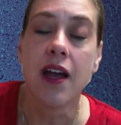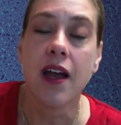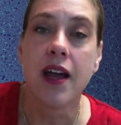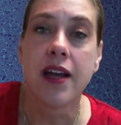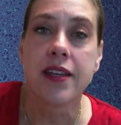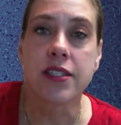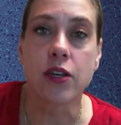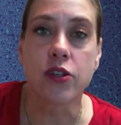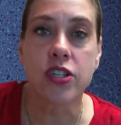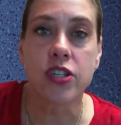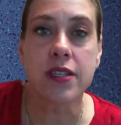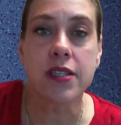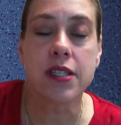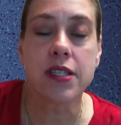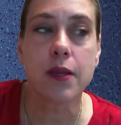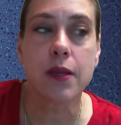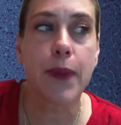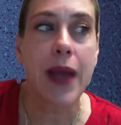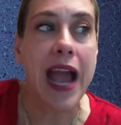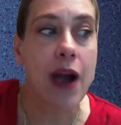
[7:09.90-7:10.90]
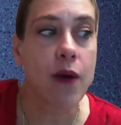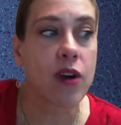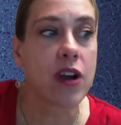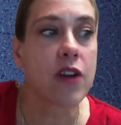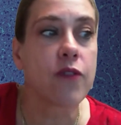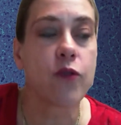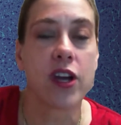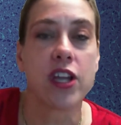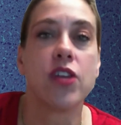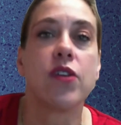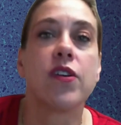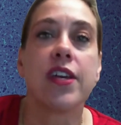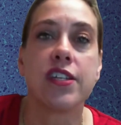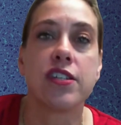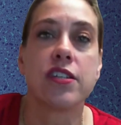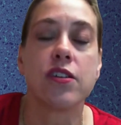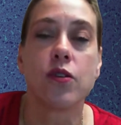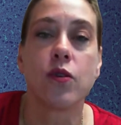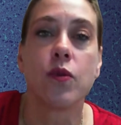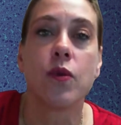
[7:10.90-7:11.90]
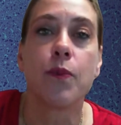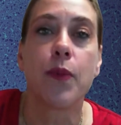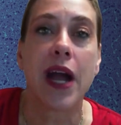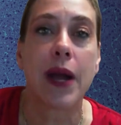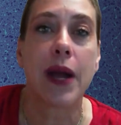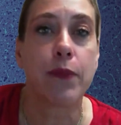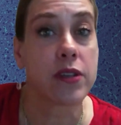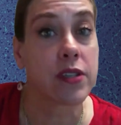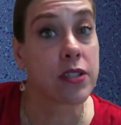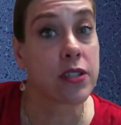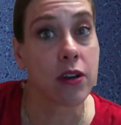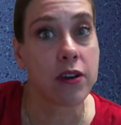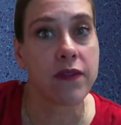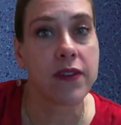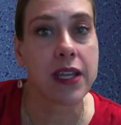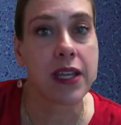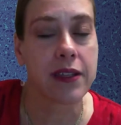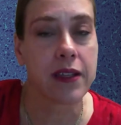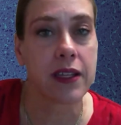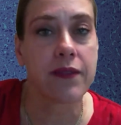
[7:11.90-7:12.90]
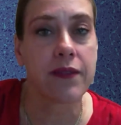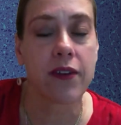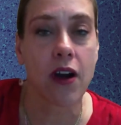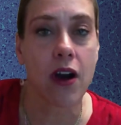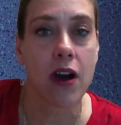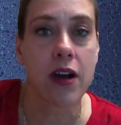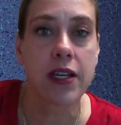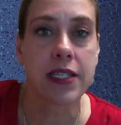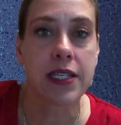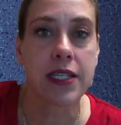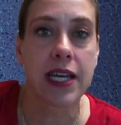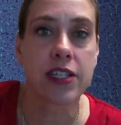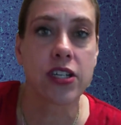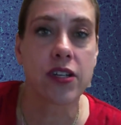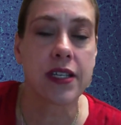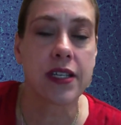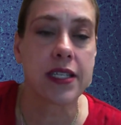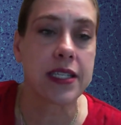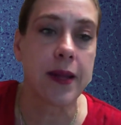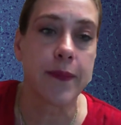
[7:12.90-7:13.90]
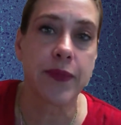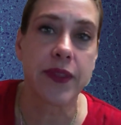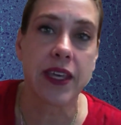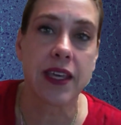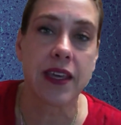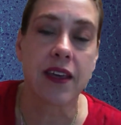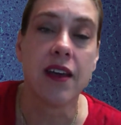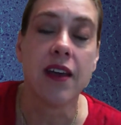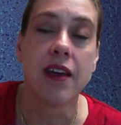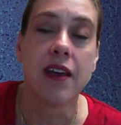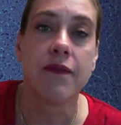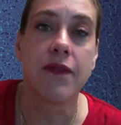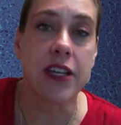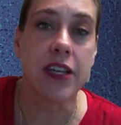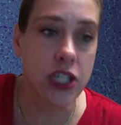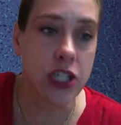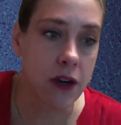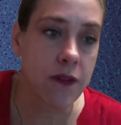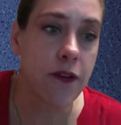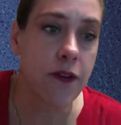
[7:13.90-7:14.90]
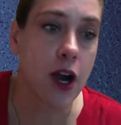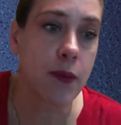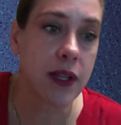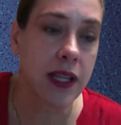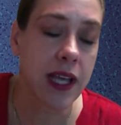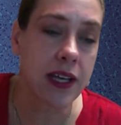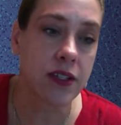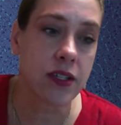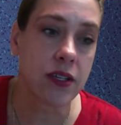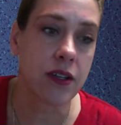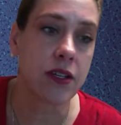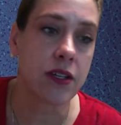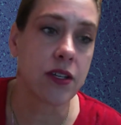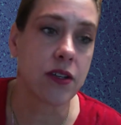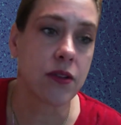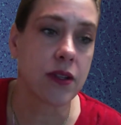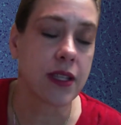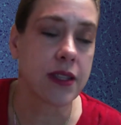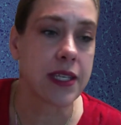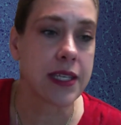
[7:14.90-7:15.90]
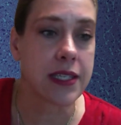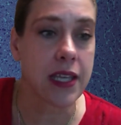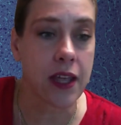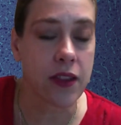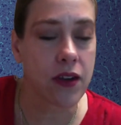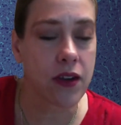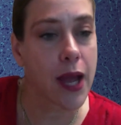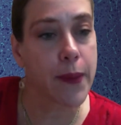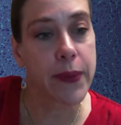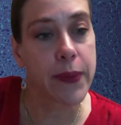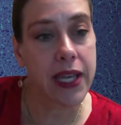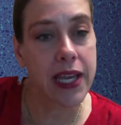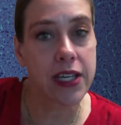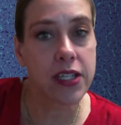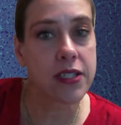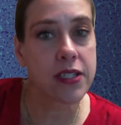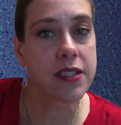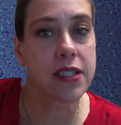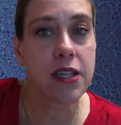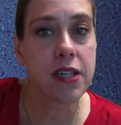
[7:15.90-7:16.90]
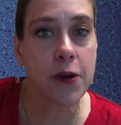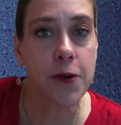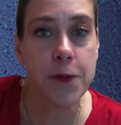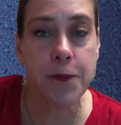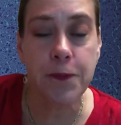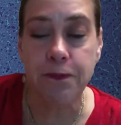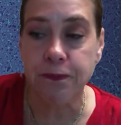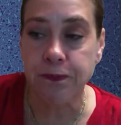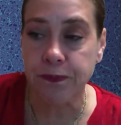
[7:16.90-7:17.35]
So just the power of what you can do by preserving the liver architecture is something Visiopharm allows you to do that these other applications don't.